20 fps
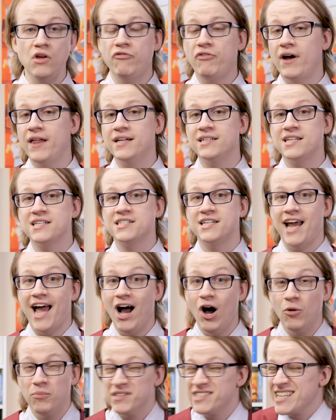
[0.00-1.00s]
you find that it doesn't
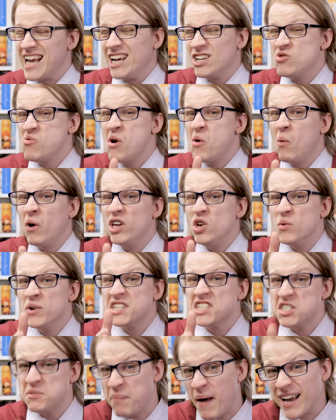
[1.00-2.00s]
help, it's not doing what you
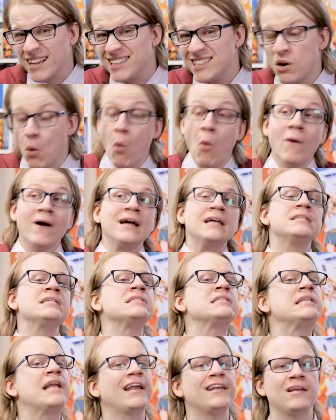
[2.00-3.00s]
expected, or it
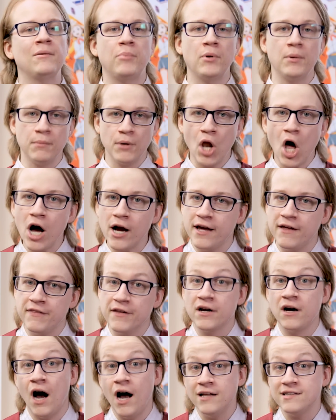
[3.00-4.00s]
doesn't end up unlocking
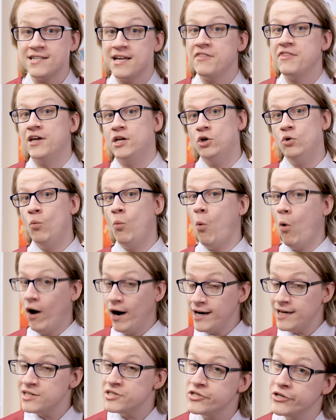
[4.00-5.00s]
the content that you
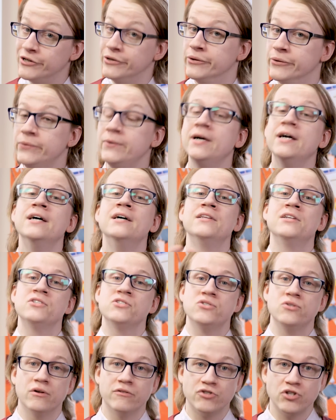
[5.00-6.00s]
wanted to, then
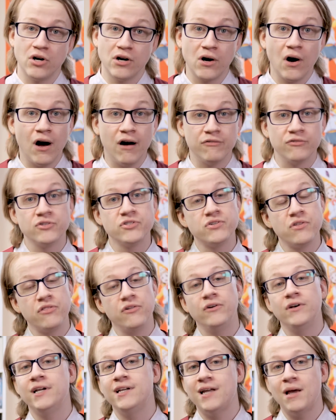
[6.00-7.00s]
Surfshark offers a
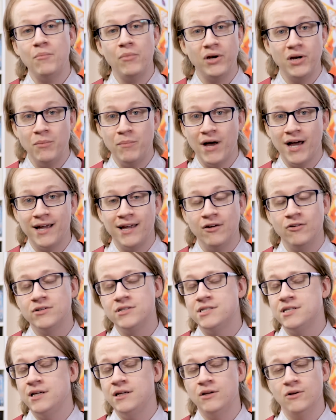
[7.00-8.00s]
30-day money-back
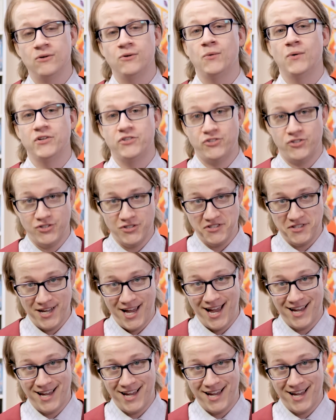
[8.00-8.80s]
guarantee, no questions